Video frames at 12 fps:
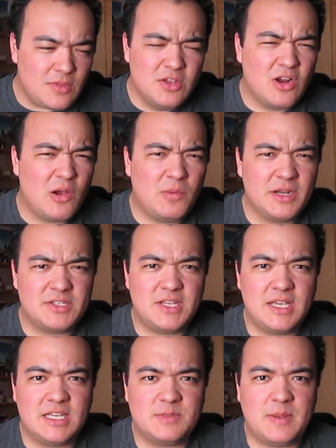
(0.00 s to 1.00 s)
you know, I want to
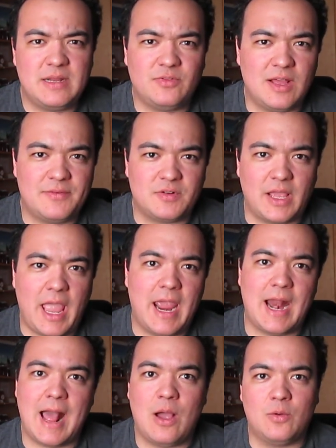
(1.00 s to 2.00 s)
say it gets painful after like
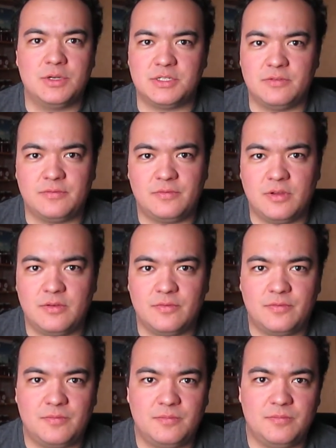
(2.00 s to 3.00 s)
8 hours
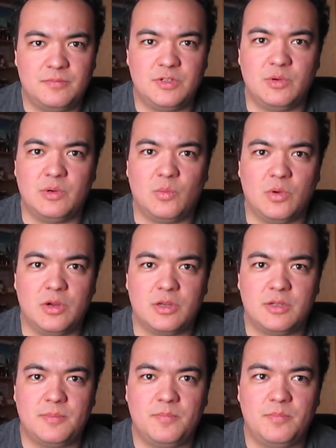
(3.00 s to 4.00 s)
of doing
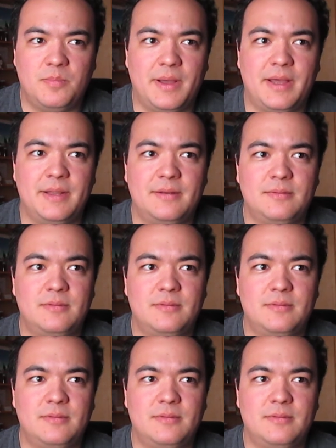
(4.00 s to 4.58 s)
work, but